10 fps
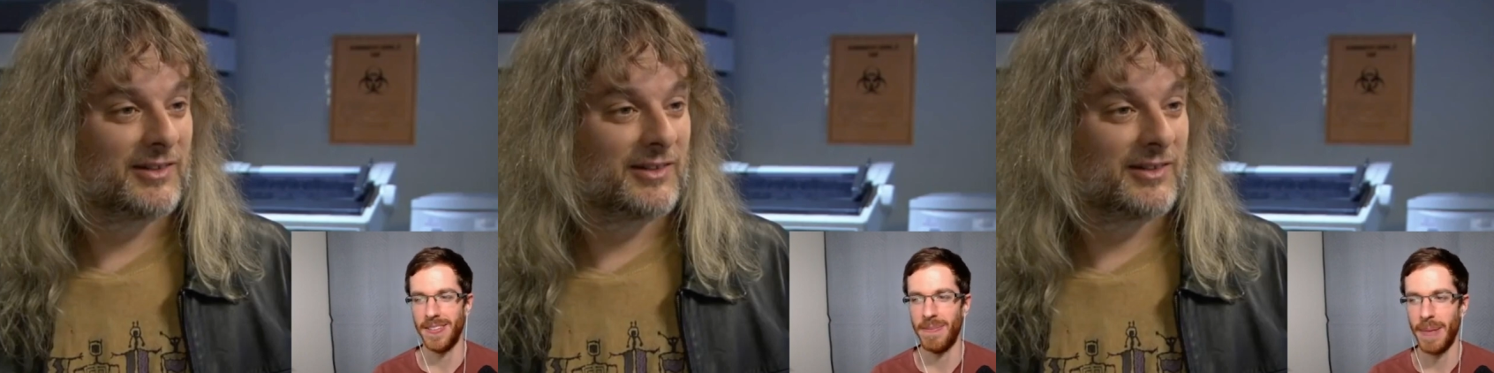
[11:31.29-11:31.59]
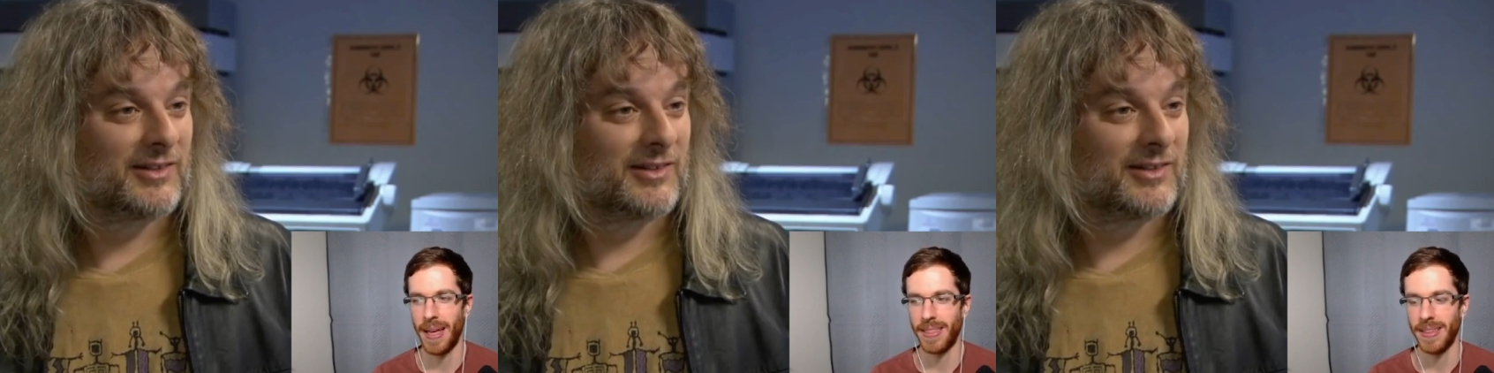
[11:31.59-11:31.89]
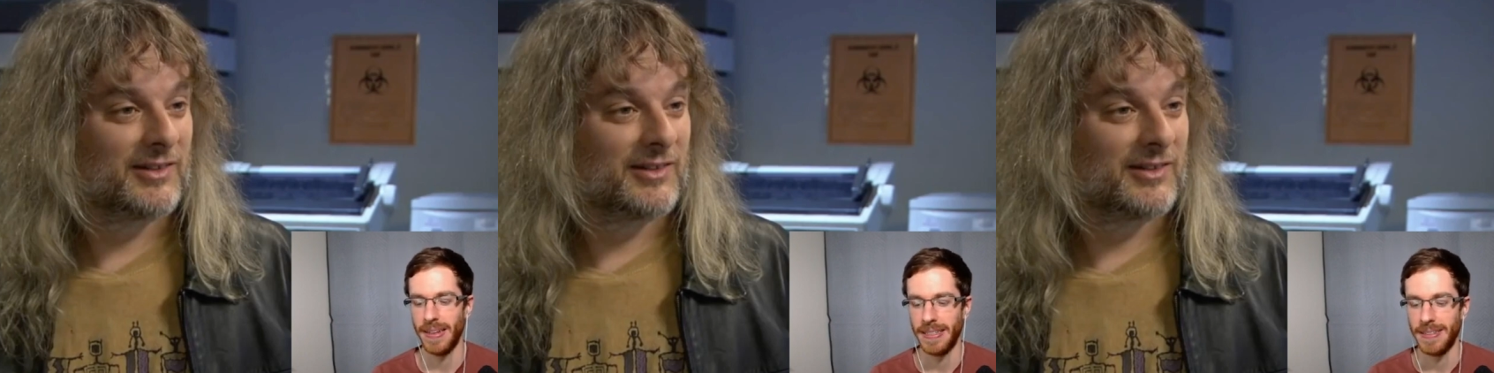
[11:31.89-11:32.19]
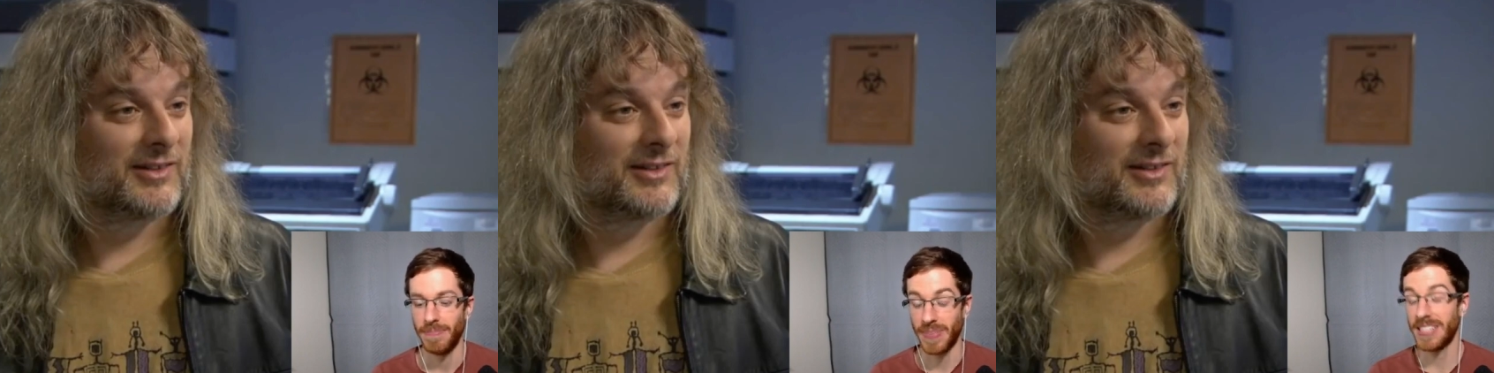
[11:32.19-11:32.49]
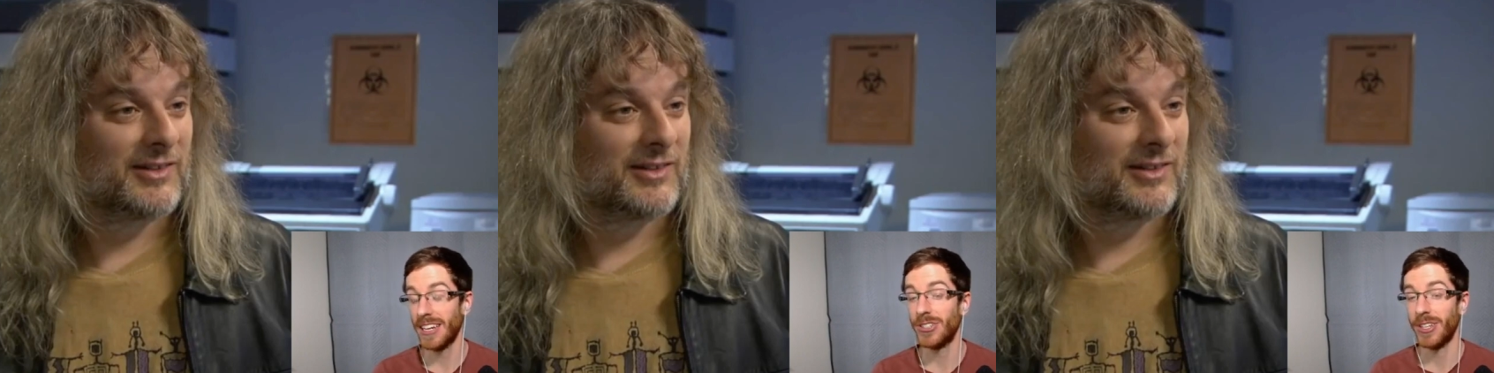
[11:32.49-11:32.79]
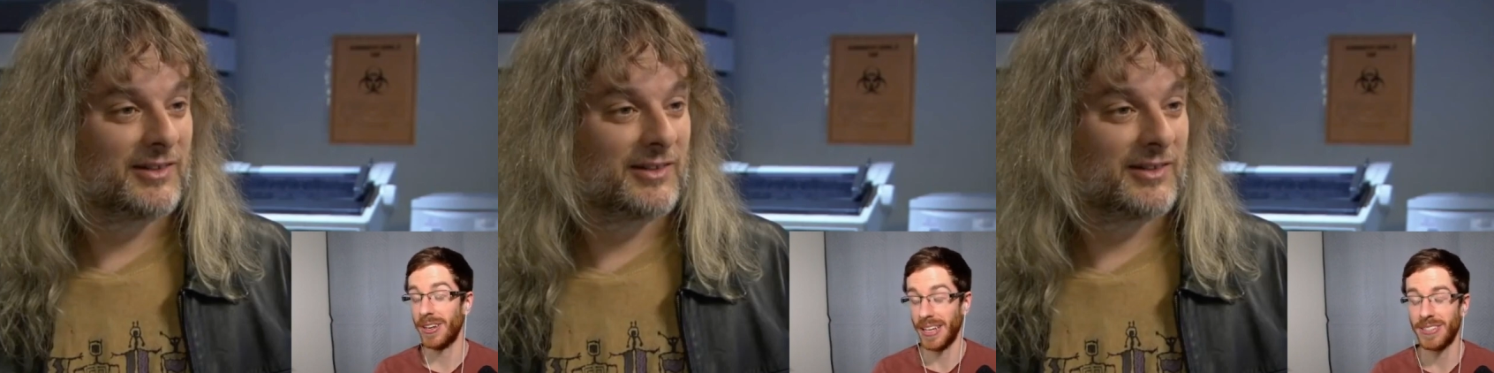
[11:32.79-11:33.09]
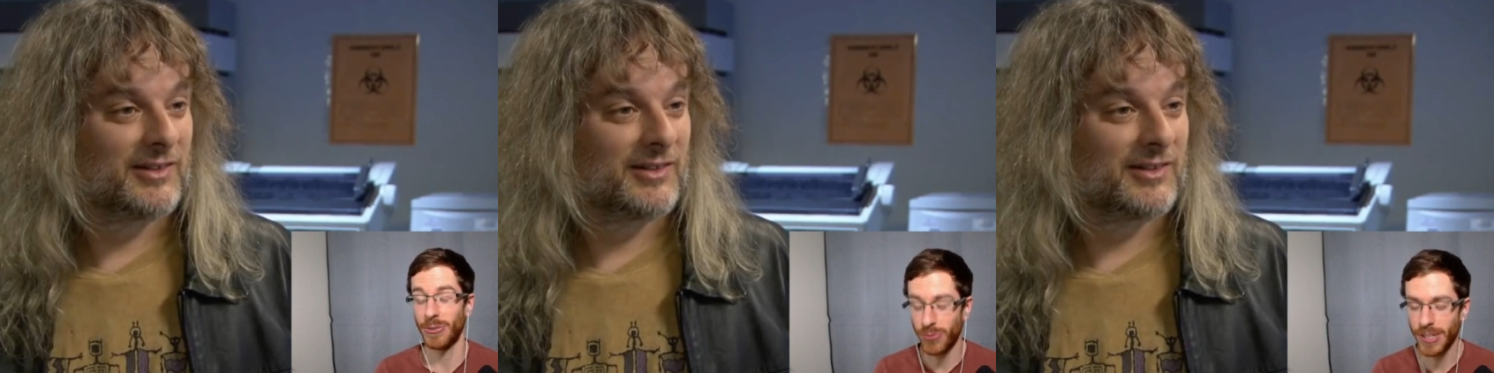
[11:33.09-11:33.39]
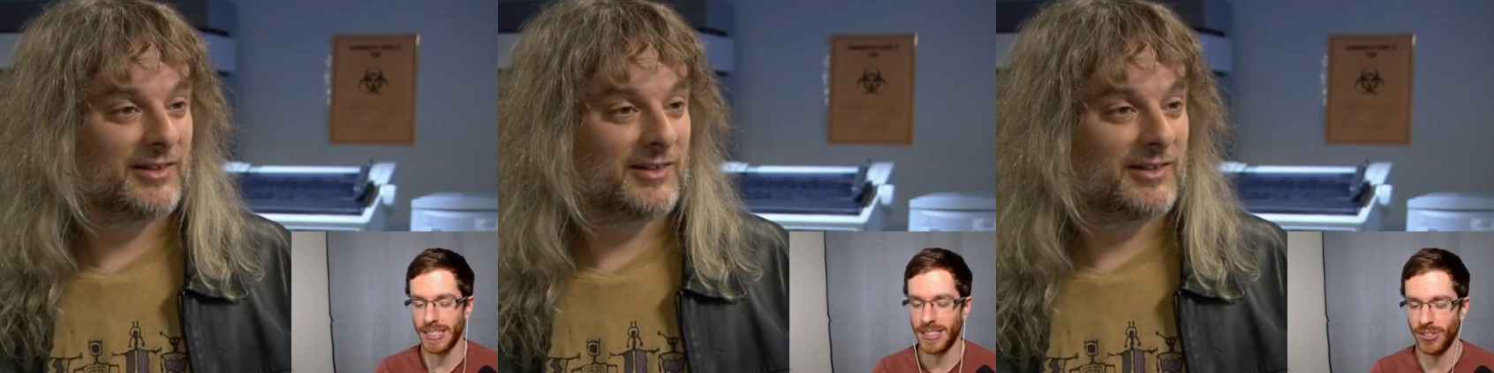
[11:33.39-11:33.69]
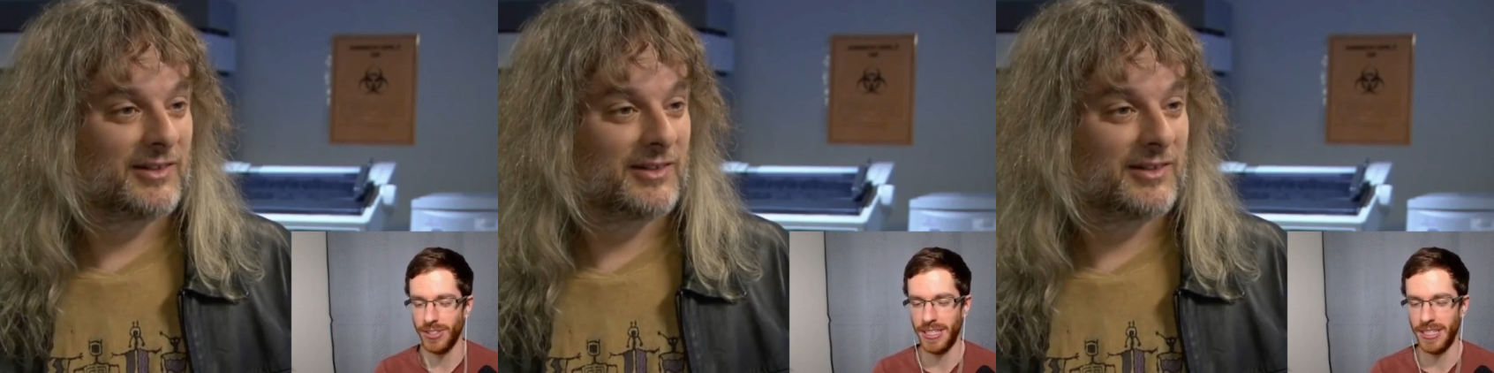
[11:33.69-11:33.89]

Speaker 1: of math. That's actually a, uh, it's a really good